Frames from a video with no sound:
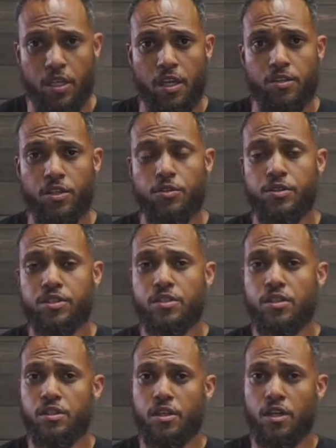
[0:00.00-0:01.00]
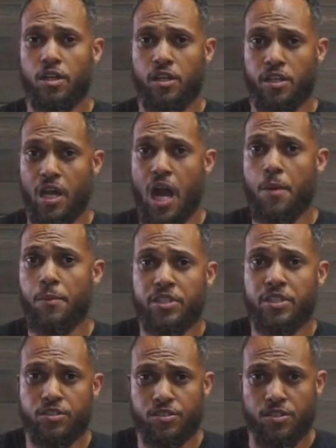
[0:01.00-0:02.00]
there is an
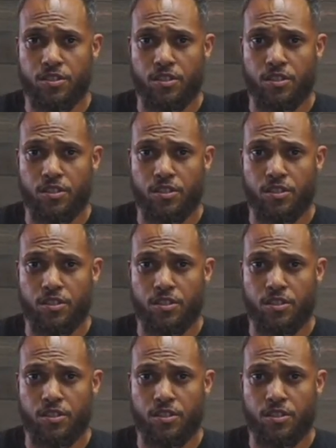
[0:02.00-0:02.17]
ominous